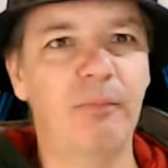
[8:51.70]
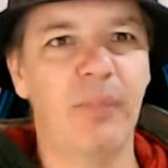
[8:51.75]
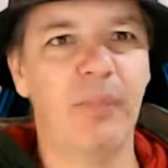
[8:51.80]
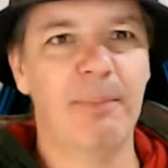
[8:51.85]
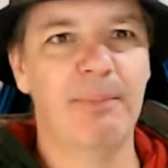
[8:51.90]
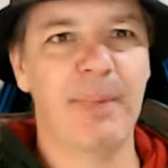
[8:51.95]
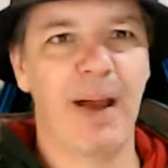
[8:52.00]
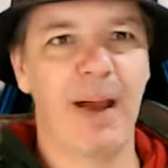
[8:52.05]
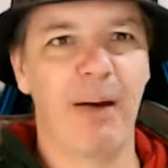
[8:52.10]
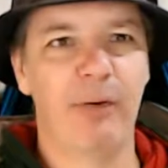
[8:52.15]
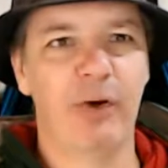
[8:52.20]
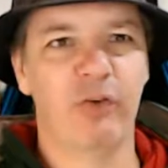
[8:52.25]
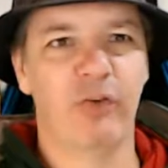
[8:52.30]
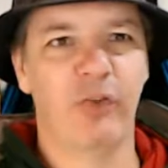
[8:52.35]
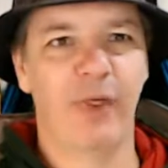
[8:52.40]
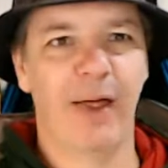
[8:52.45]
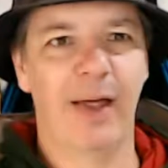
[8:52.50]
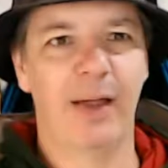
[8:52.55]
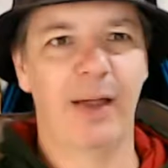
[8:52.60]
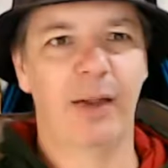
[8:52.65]
Mariners
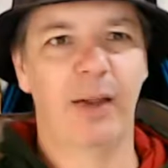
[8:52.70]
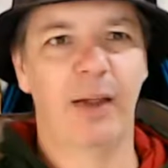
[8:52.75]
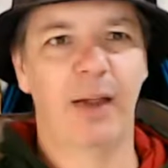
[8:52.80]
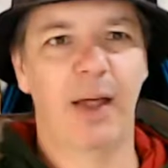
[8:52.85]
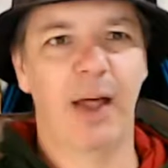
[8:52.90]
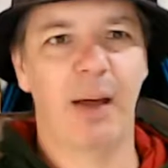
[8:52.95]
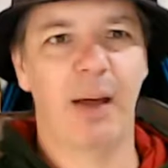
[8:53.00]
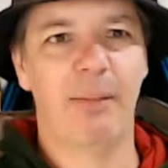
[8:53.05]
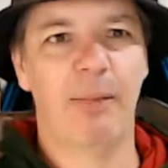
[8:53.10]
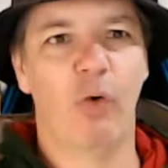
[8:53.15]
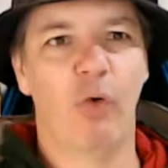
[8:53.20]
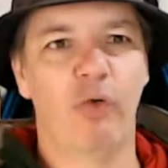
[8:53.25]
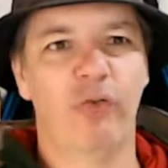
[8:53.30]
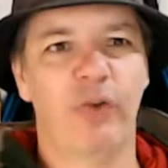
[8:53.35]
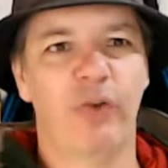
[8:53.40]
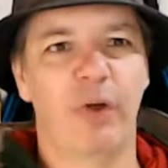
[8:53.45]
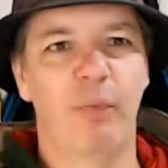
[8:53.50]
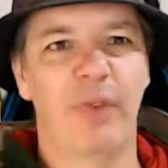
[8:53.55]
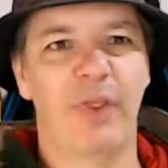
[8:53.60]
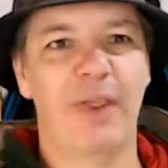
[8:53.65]
there.
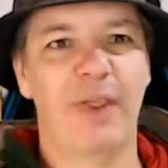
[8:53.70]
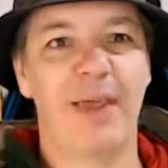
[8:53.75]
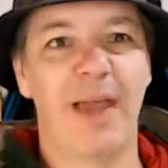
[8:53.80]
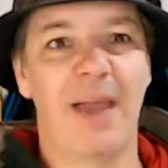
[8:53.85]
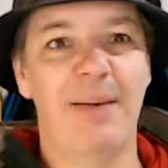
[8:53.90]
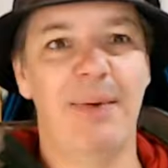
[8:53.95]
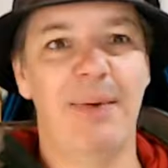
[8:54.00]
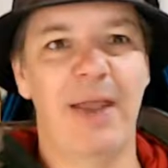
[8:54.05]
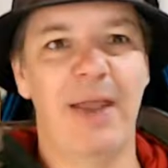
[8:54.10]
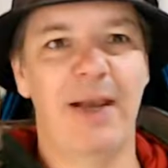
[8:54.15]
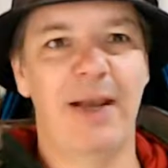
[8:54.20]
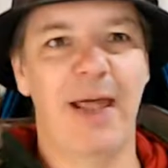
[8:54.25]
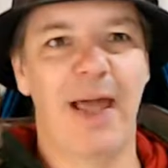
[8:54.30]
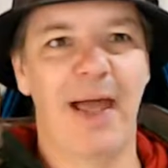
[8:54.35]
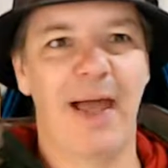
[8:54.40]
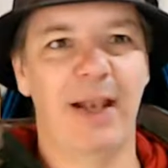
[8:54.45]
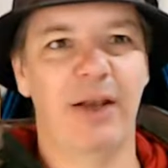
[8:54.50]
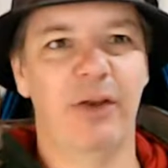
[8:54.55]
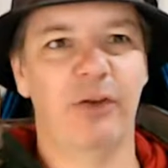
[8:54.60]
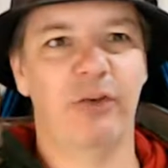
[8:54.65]
Also with the game in
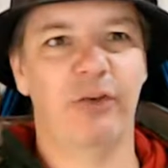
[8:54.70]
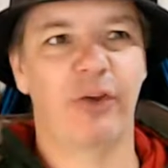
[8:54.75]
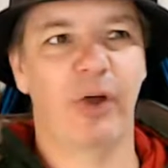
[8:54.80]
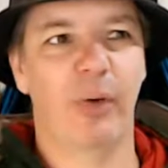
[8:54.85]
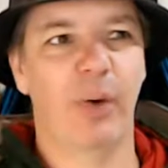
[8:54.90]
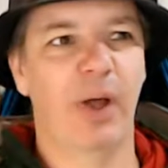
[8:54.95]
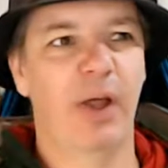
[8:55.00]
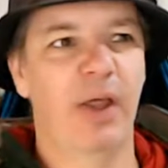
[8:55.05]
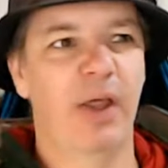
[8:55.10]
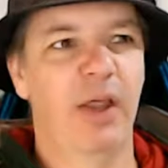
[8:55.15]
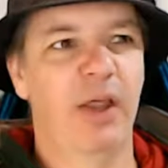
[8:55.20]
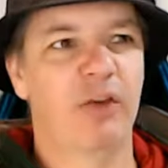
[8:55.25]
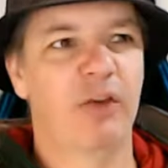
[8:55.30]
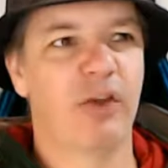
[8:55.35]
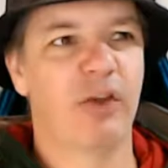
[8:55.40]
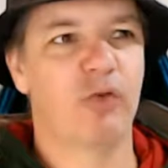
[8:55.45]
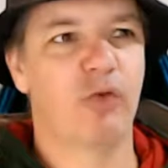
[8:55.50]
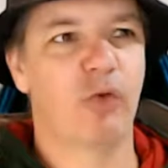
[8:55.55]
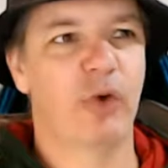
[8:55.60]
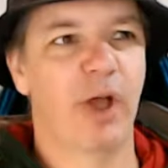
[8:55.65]
hand. So
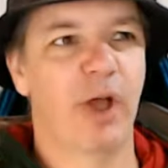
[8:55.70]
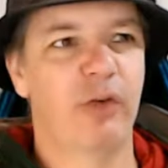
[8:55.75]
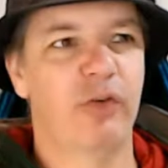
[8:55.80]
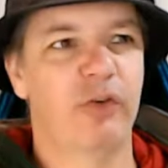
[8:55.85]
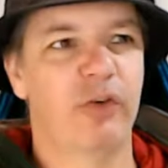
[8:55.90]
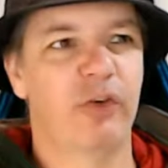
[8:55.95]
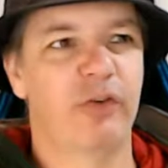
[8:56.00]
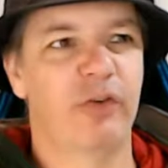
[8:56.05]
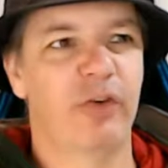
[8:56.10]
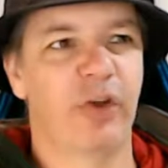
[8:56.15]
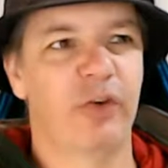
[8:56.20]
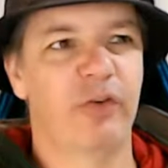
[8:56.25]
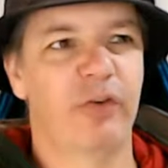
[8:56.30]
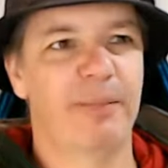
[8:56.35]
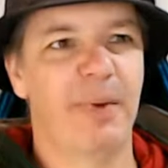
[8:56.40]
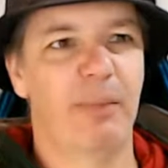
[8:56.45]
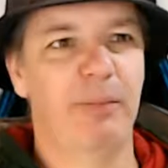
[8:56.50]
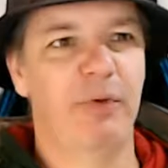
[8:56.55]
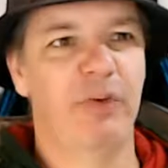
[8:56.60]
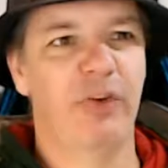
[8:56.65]
Central Coast, so
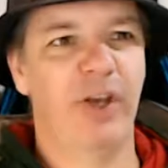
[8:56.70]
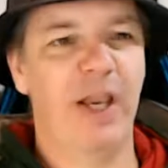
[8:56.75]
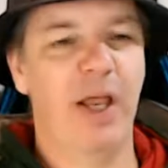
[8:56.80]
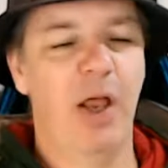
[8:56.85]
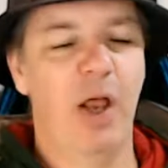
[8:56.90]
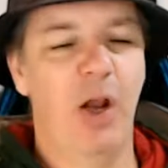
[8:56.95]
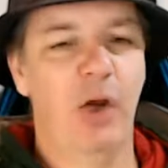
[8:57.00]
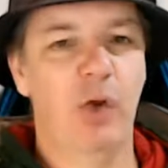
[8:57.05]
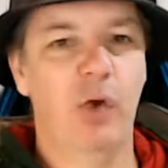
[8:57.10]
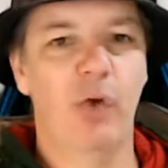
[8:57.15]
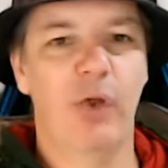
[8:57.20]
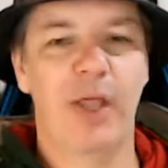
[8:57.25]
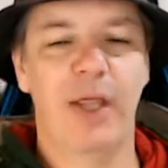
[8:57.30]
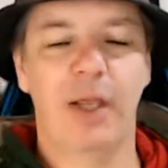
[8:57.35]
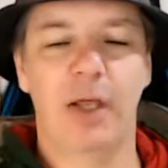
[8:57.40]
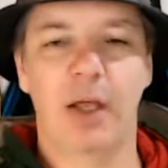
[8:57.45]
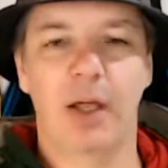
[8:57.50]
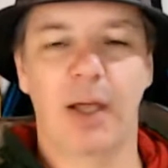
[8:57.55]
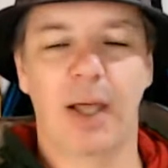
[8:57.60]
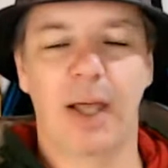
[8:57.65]
Melbourne City looking,